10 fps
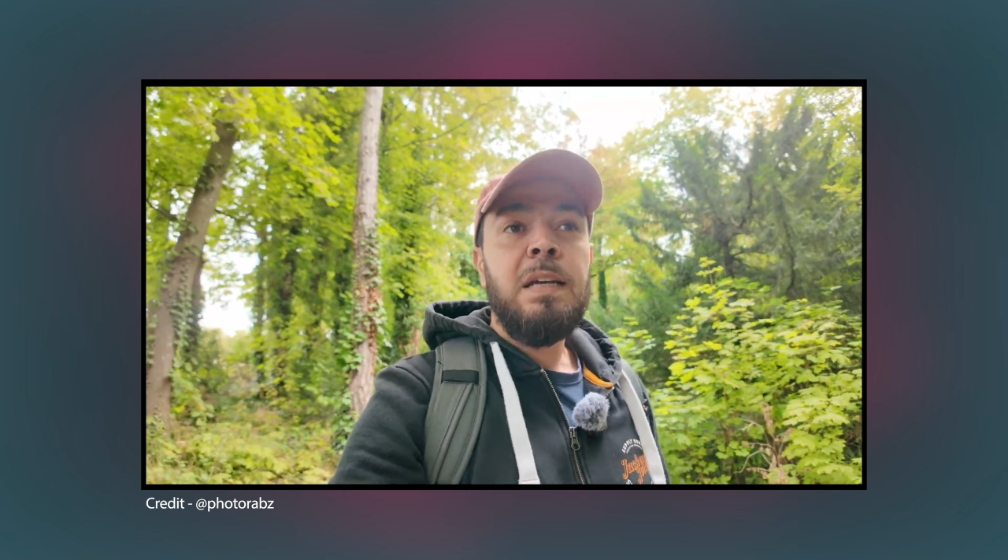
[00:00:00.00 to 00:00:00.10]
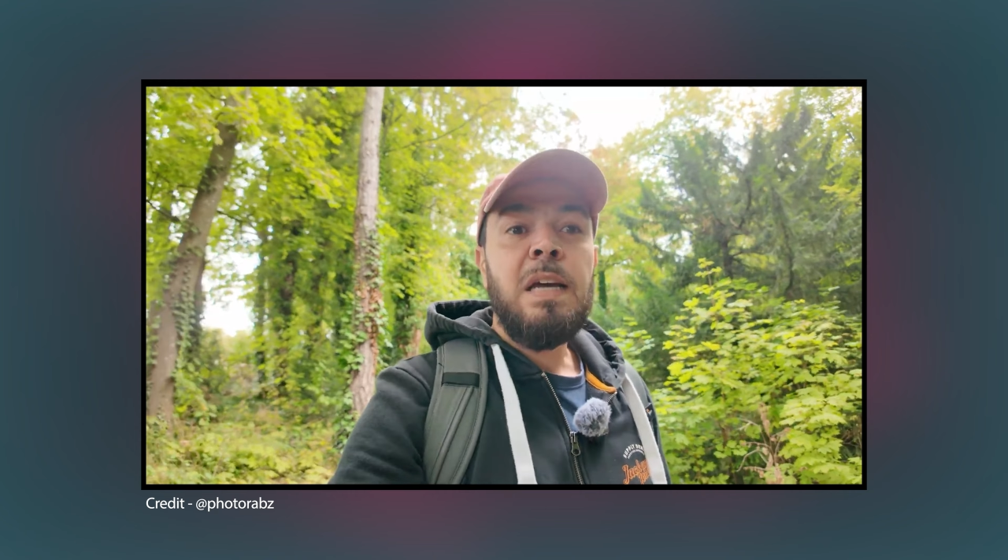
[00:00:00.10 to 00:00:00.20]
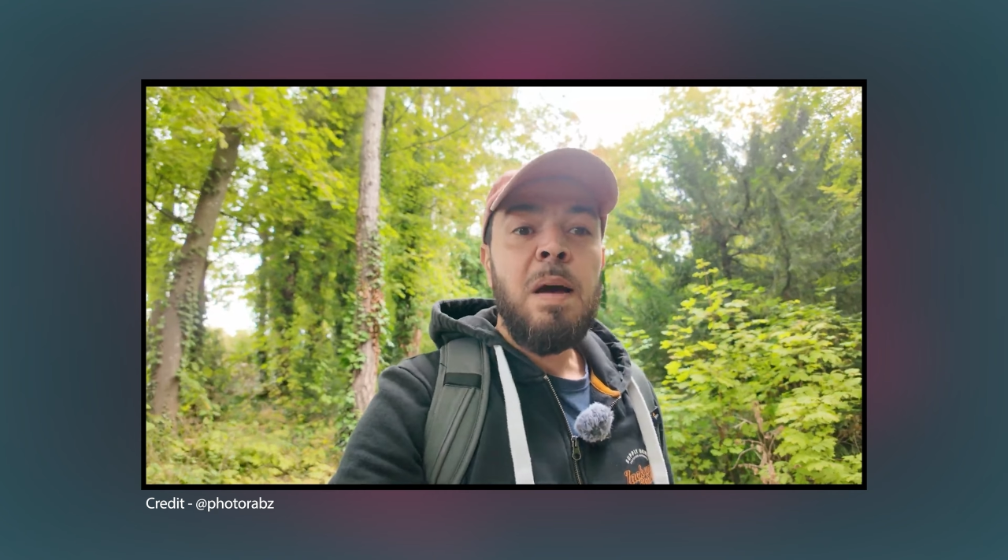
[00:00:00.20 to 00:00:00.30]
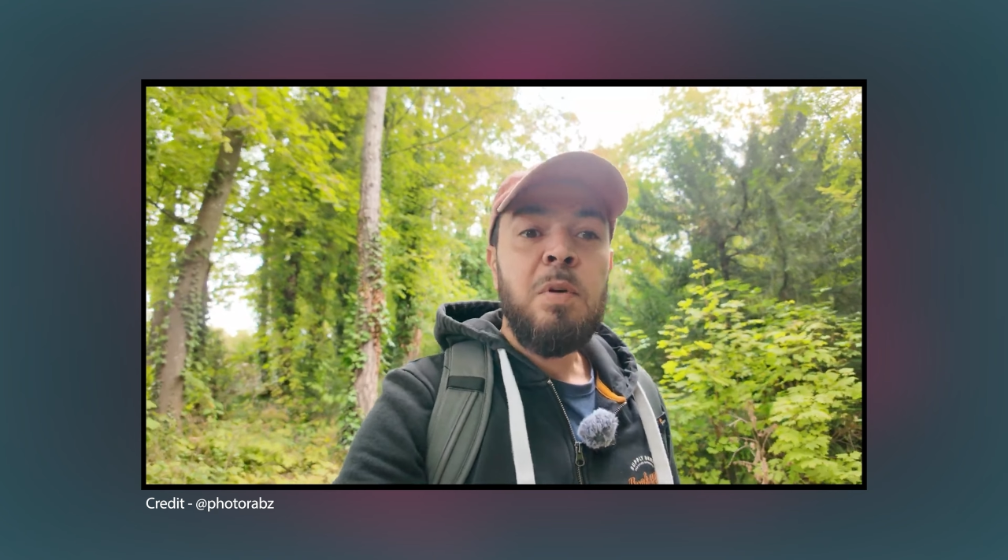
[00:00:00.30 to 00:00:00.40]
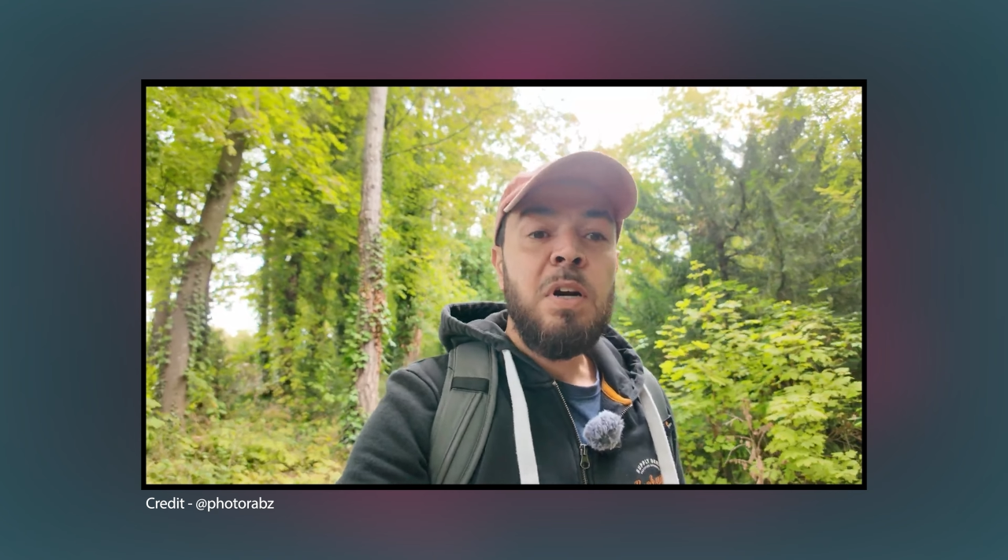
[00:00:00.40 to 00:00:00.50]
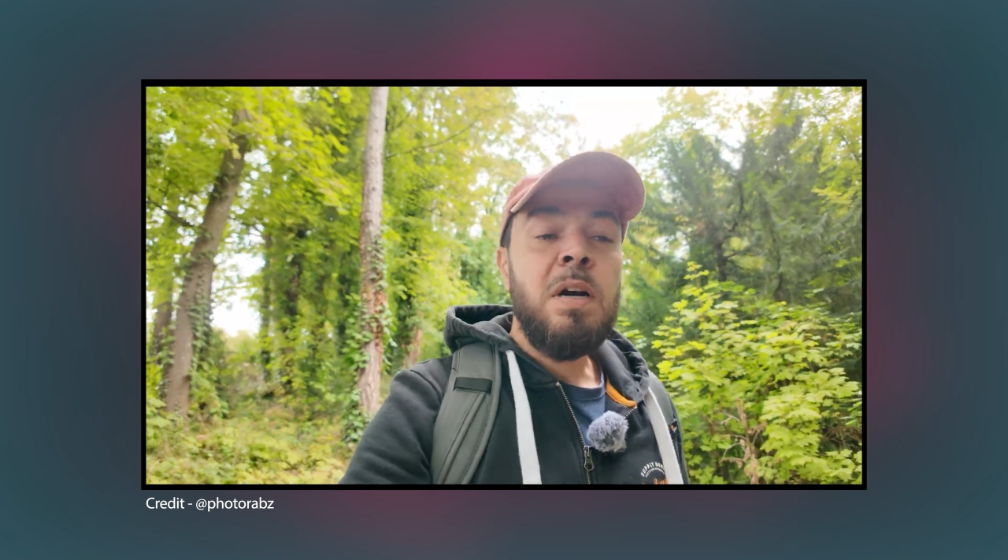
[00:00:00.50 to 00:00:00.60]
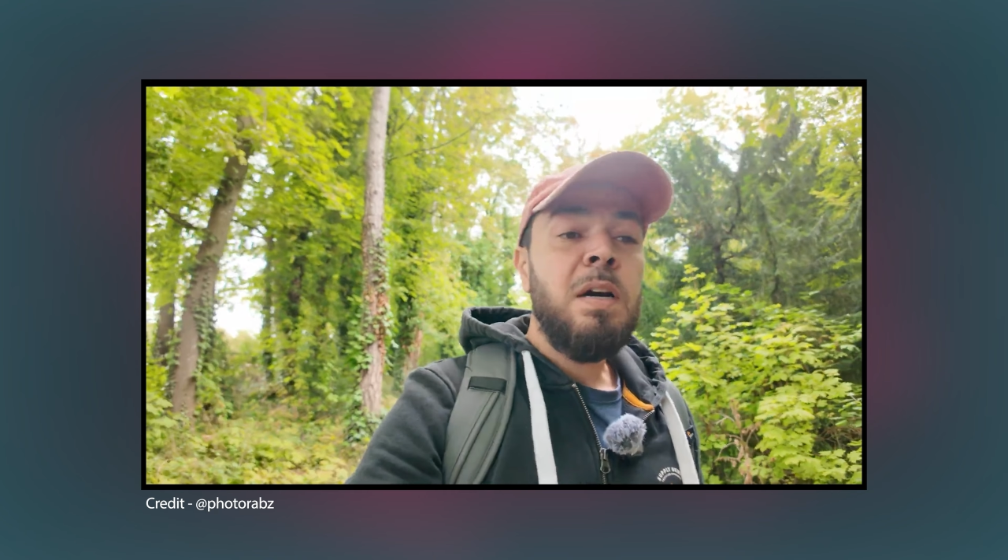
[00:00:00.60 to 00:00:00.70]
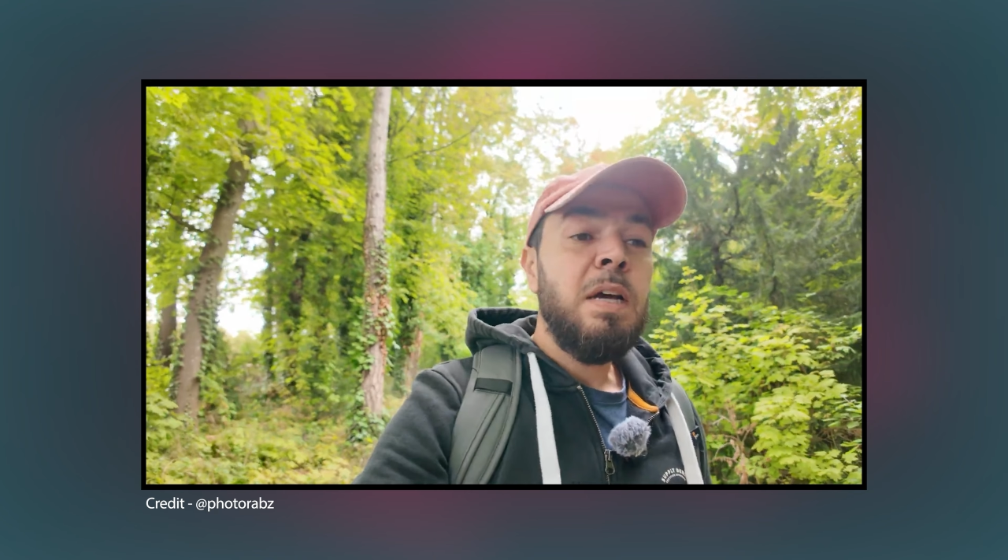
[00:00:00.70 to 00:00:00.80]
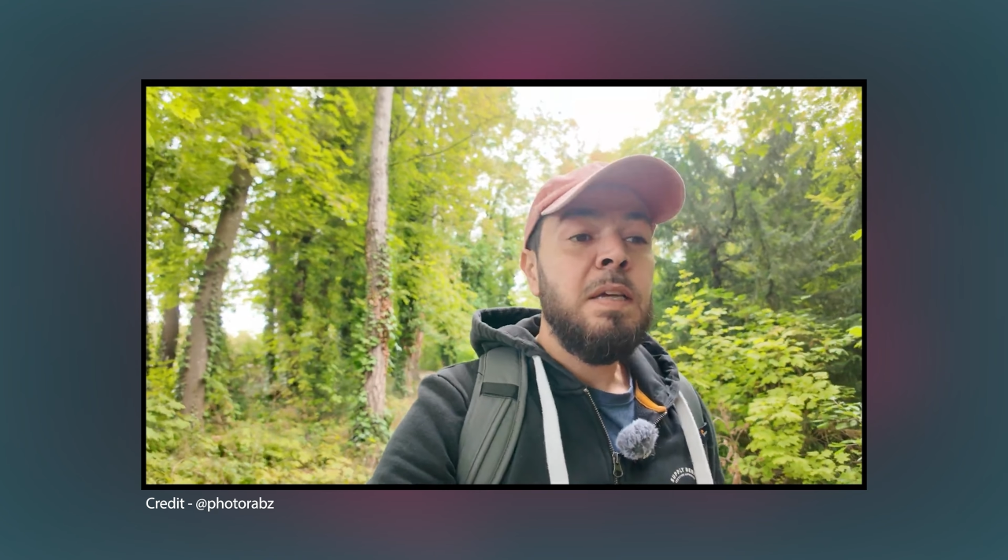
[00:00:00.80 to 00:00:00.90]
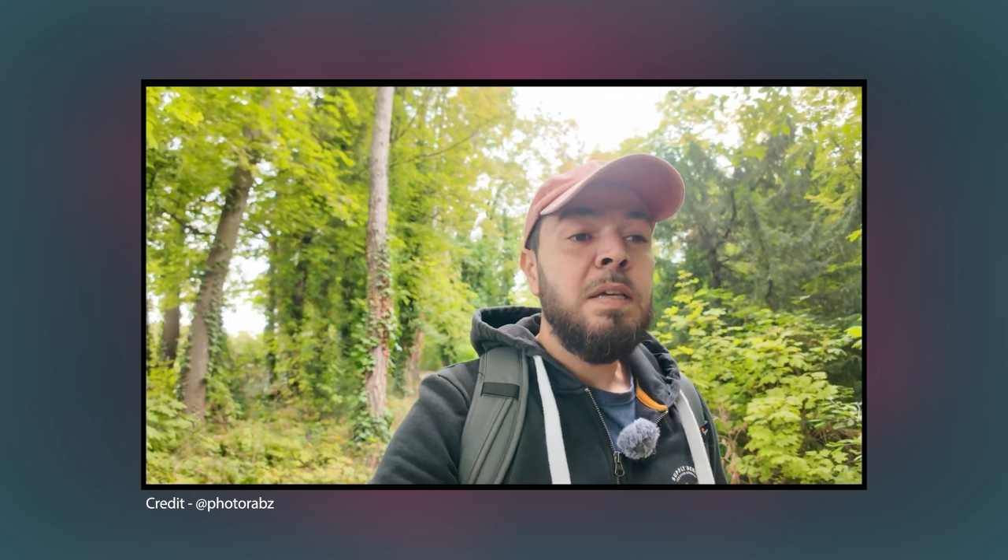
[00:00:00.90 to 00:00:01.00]
And the
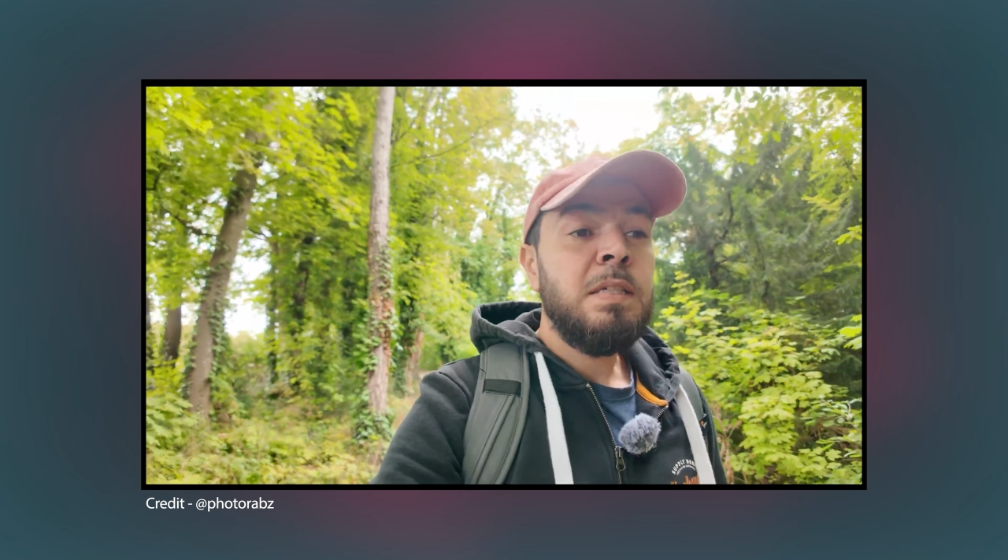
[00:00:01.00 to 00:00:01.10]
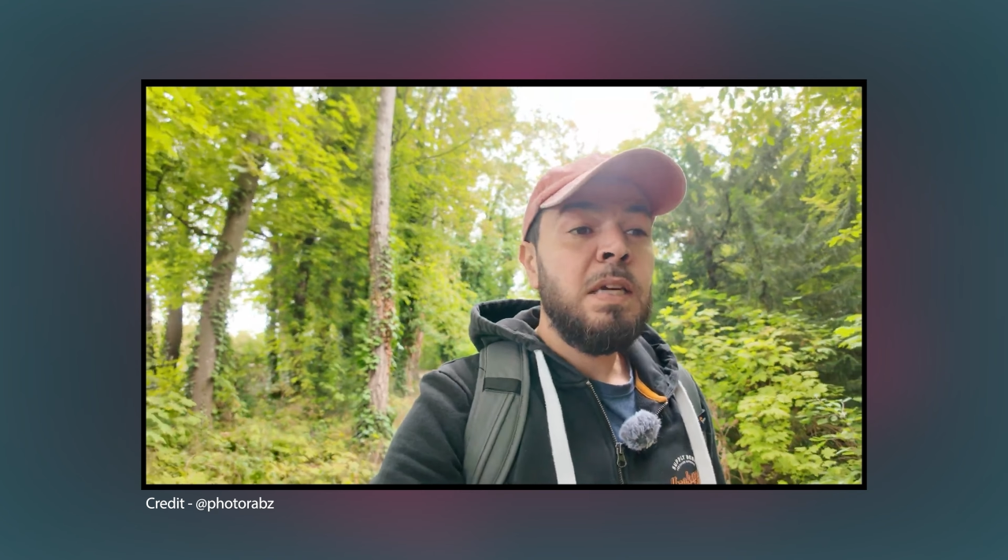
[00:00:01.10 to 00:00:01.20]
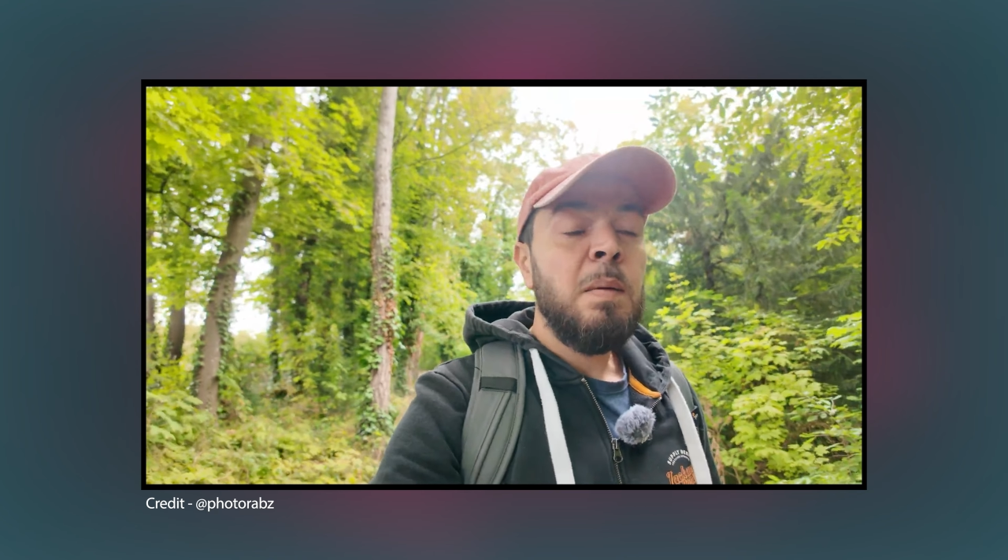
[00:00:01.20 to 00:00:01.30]
camera